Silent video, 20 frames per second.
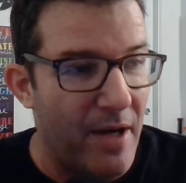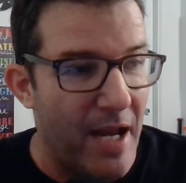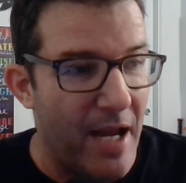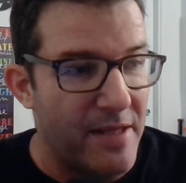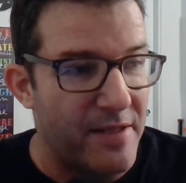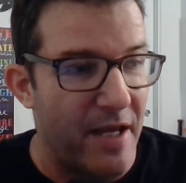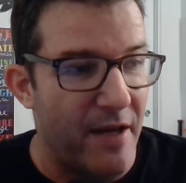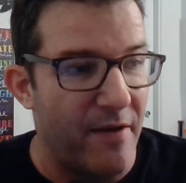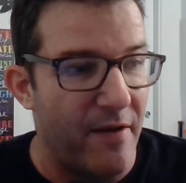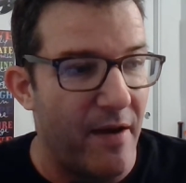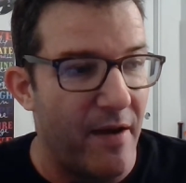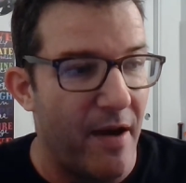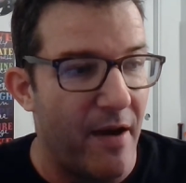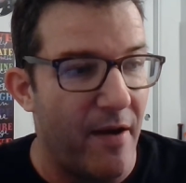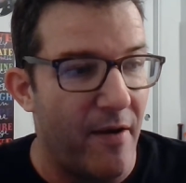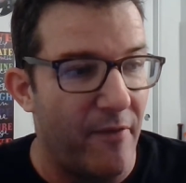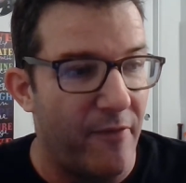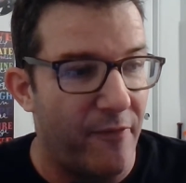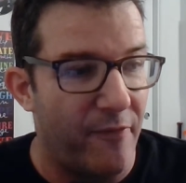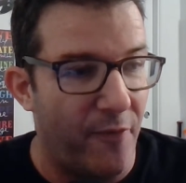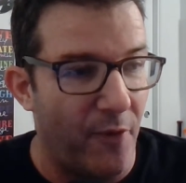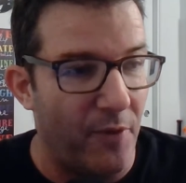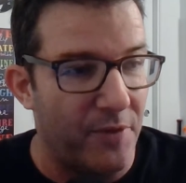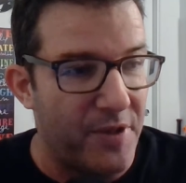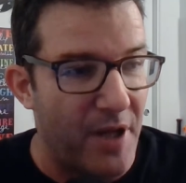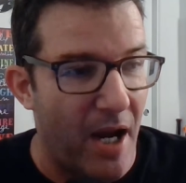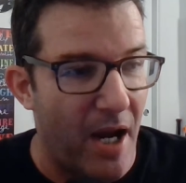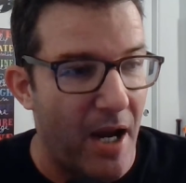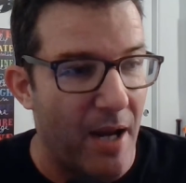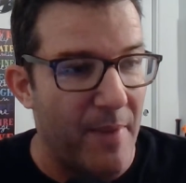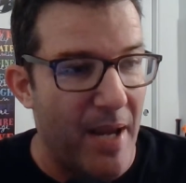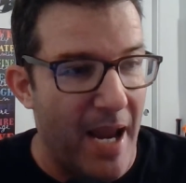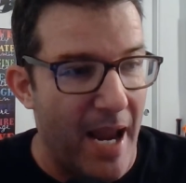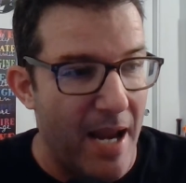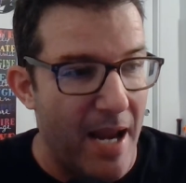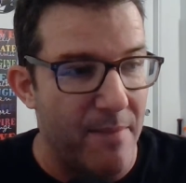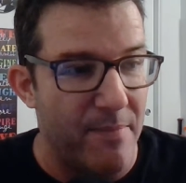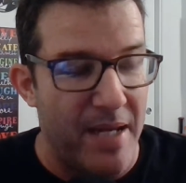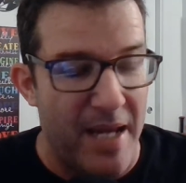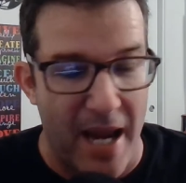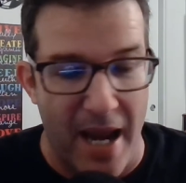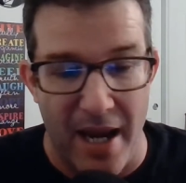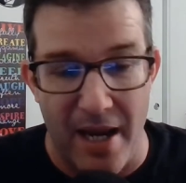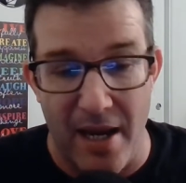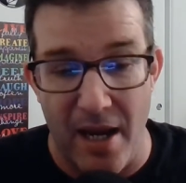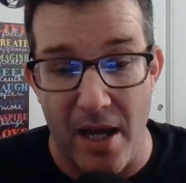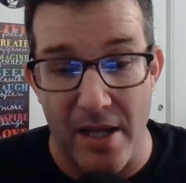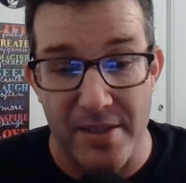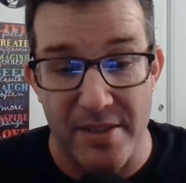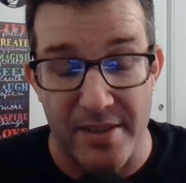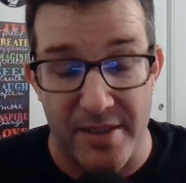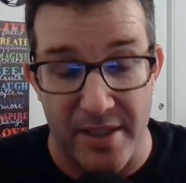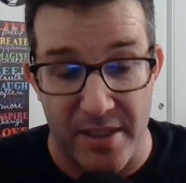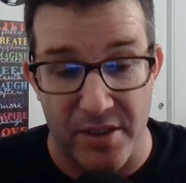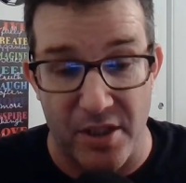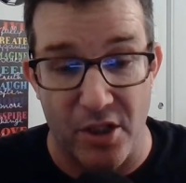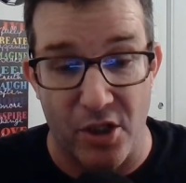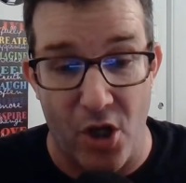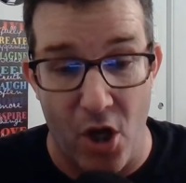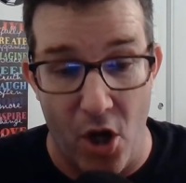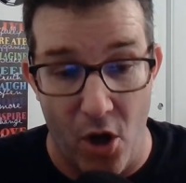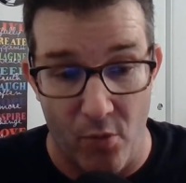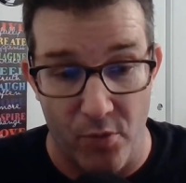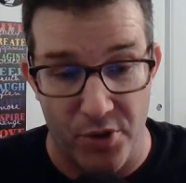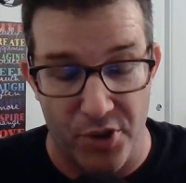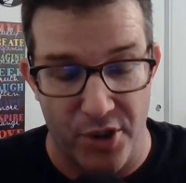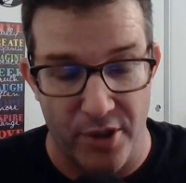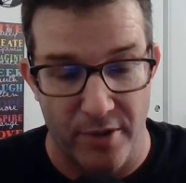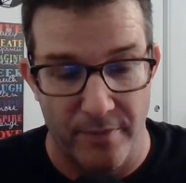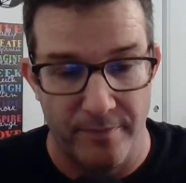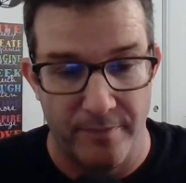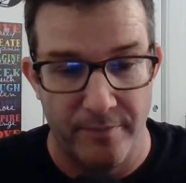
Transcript: as a full time NBA assistant coach.